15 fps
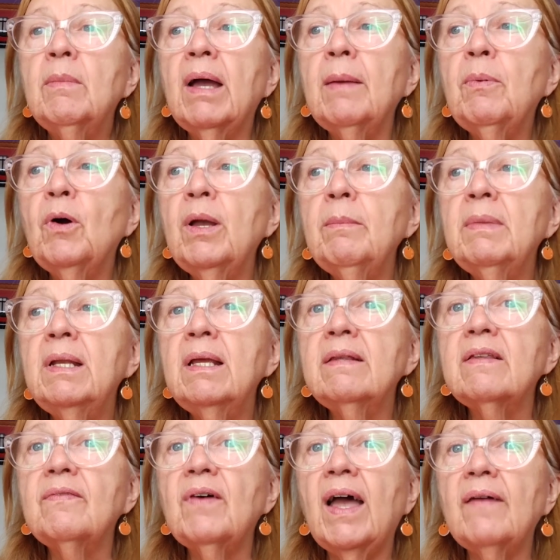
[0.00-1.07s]
my appointment
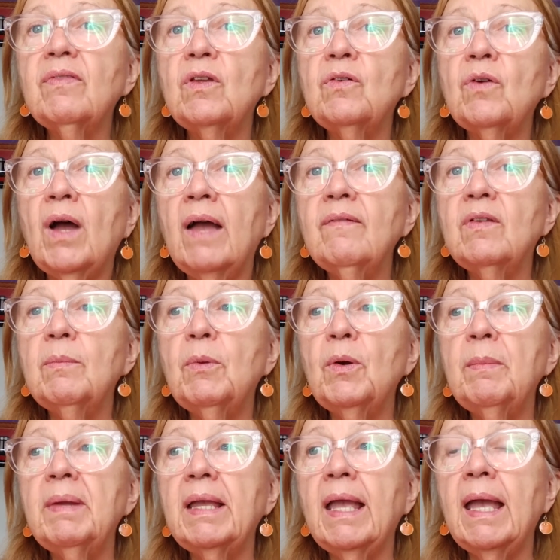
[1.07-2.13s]
is, if I have to drive to
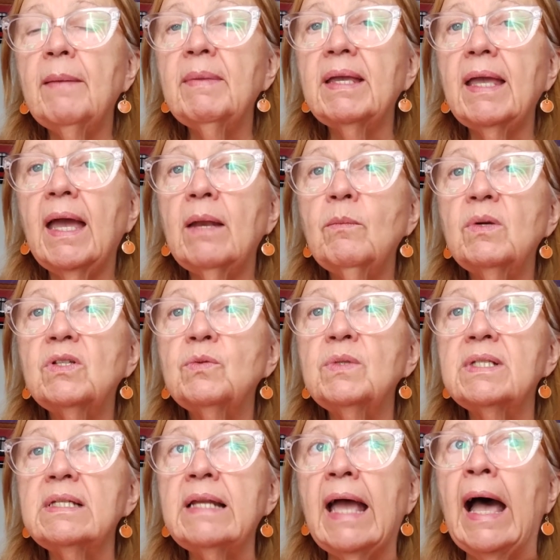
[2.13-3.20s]
Birmingham again, which
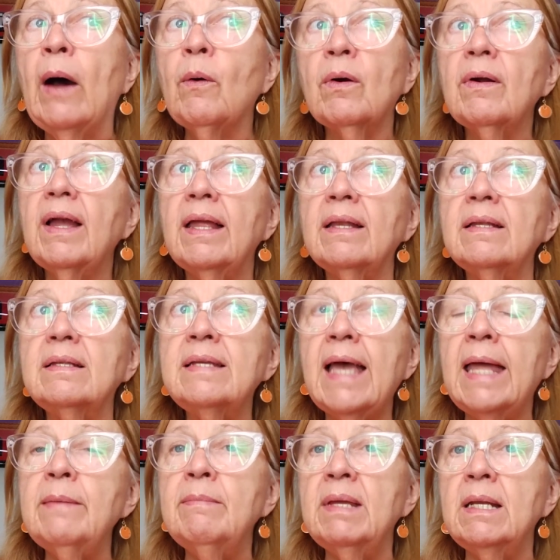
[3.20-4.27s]
was 1 hour and
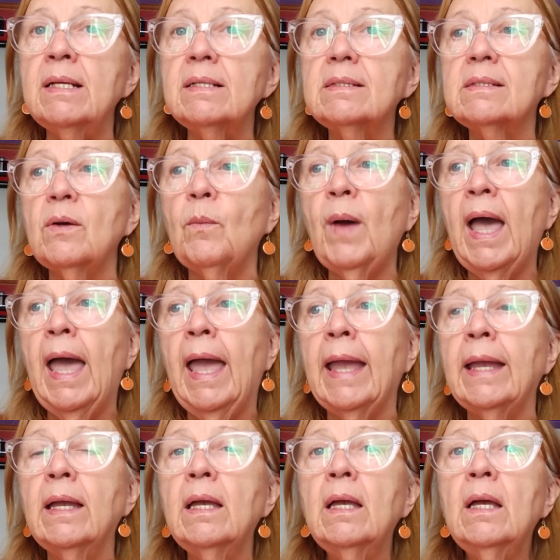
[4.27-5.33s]
10 minutes
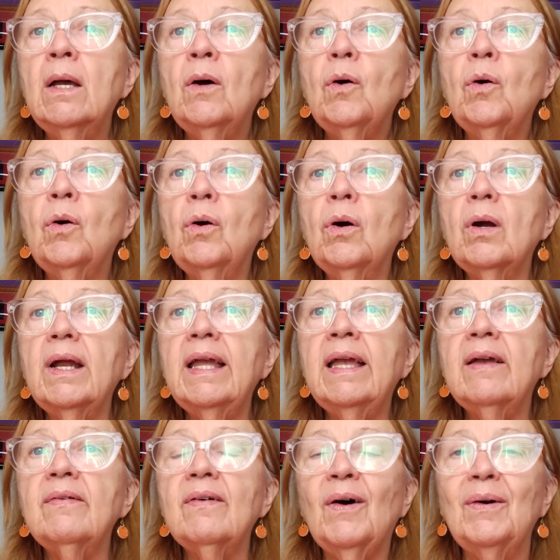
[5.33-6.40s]
away. Or
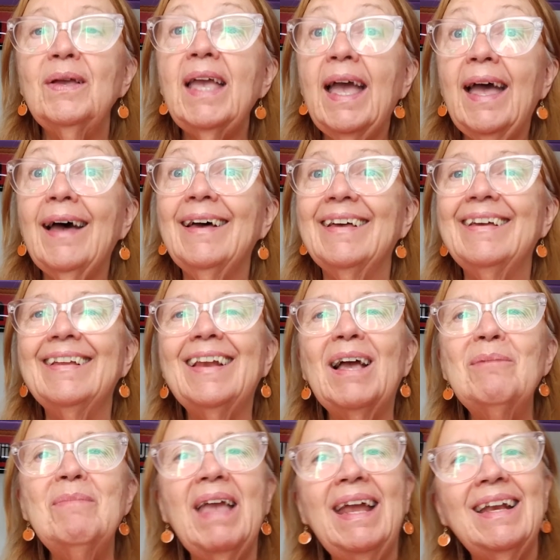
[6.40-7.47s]
if, oh yeah, and
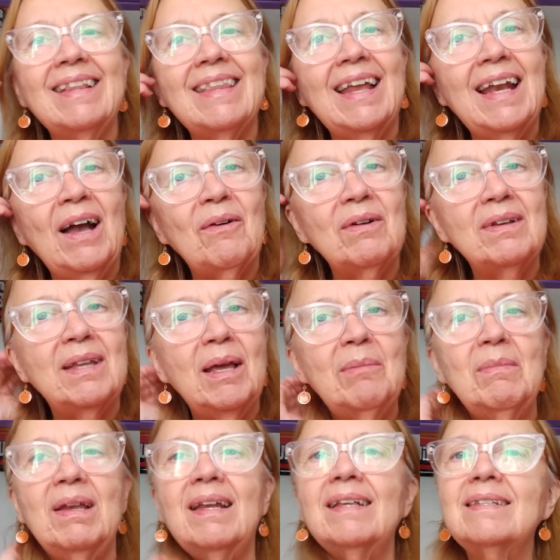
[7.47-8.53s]
I made it that hour and
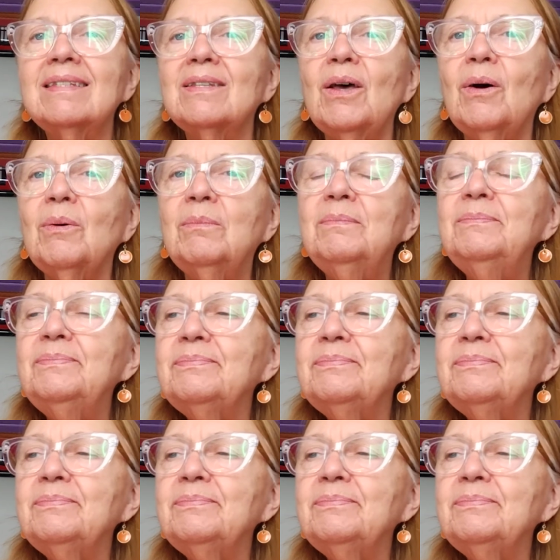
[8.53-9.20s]
10 minutes, so